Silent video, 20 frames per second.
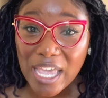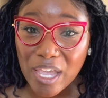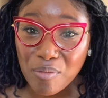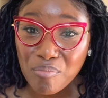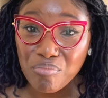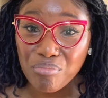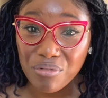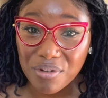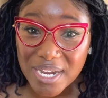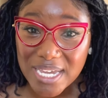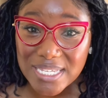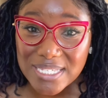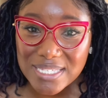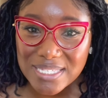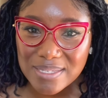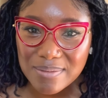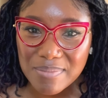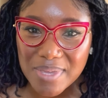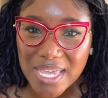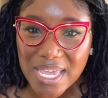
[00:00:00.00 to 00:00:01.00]

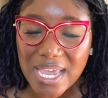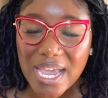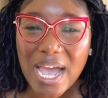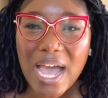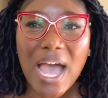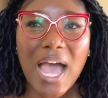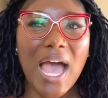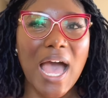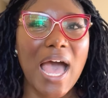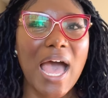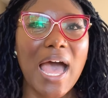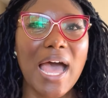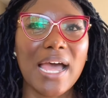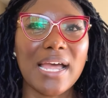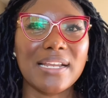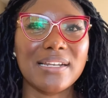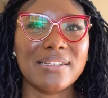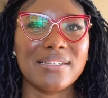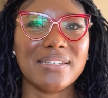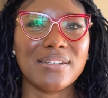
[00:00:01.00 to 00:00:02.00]
embrace me.
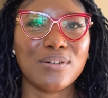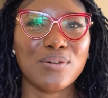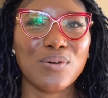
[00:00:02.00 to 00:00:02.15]
And